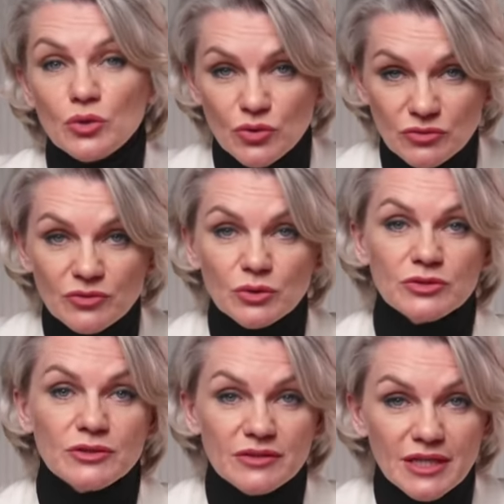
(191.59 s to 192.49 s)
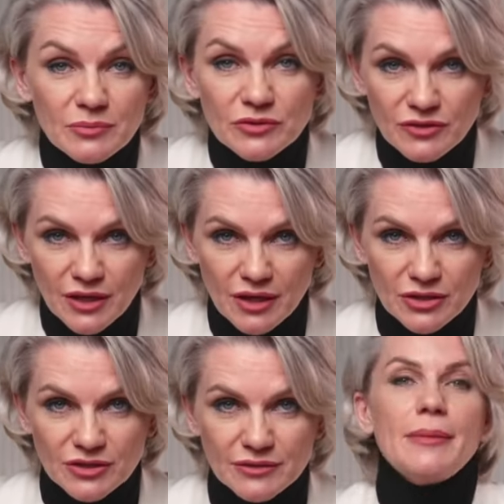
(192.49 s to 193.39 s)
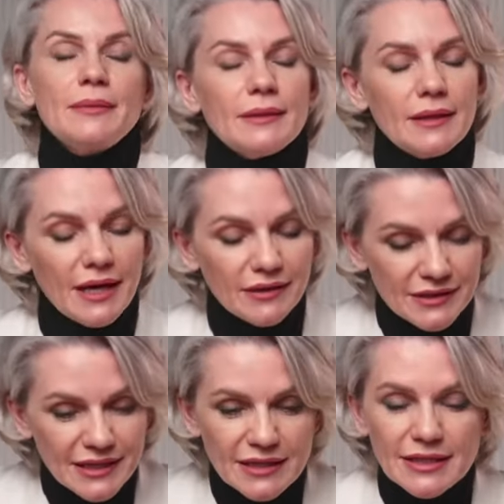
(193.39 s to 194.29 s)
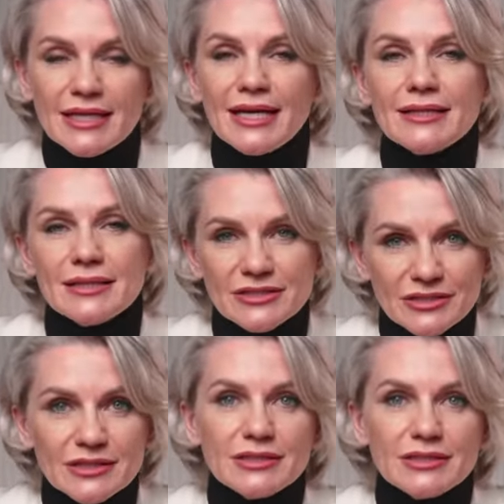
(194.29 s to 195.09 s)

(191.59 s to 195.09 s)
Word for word: all forms of camouflage. I'll say it again, this is a